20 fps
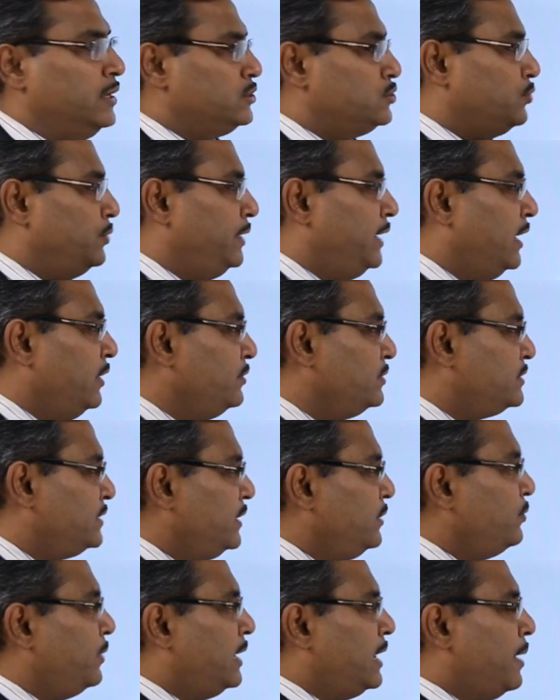So, here you
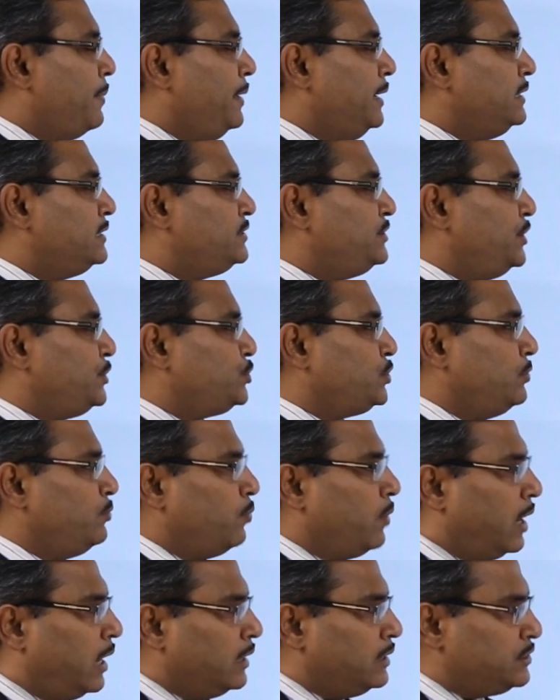see we are having
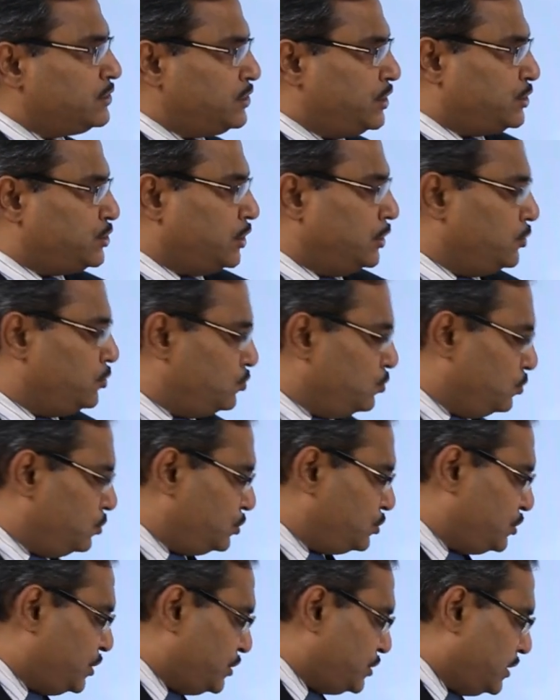station 1, station
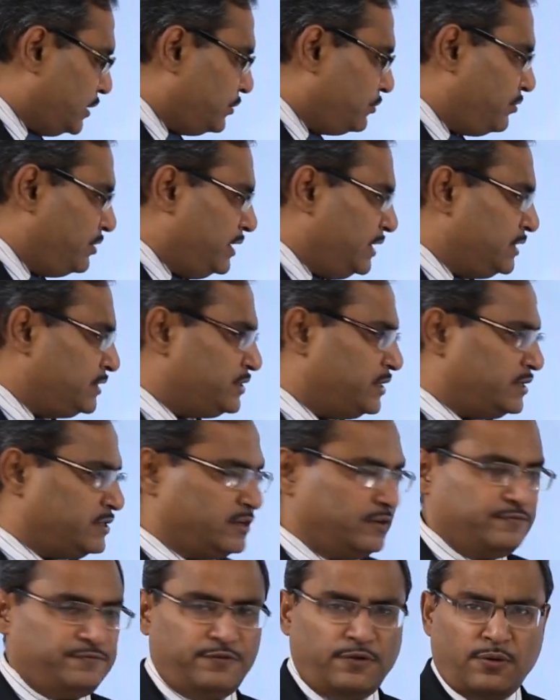2, station 3,
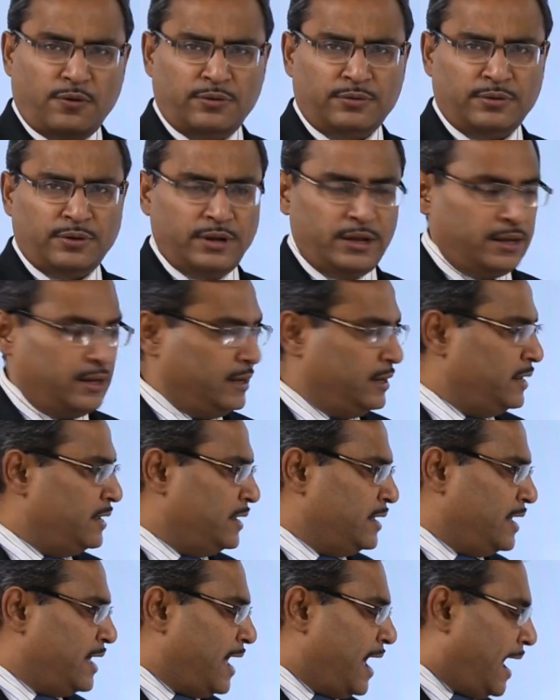station 4
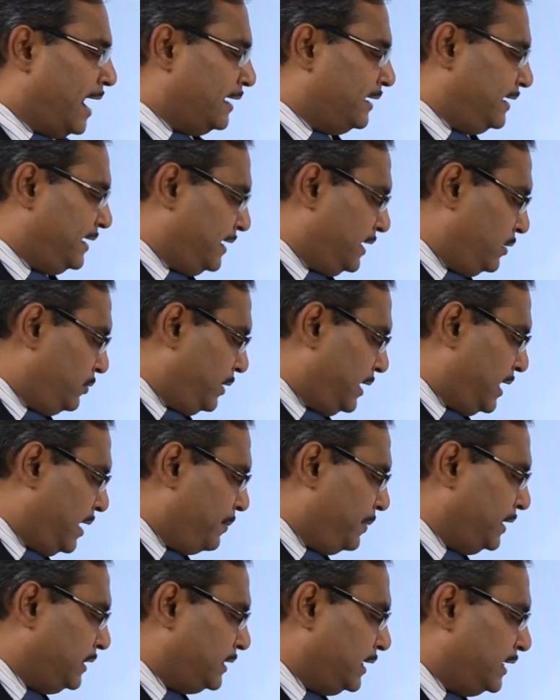and here we are
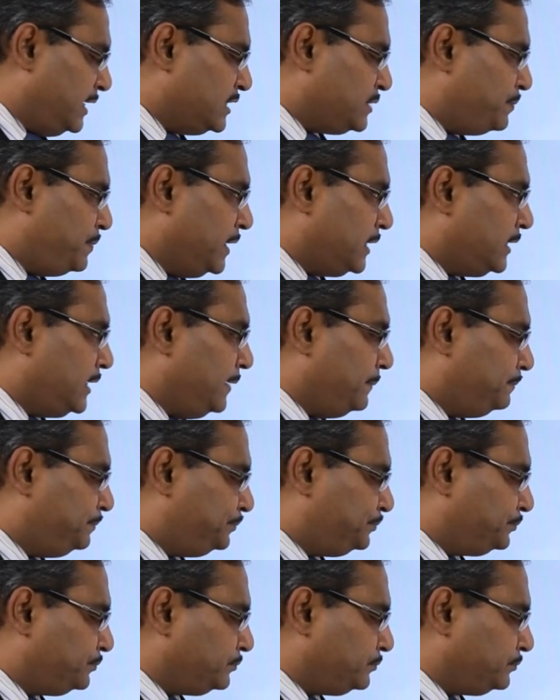having the respective,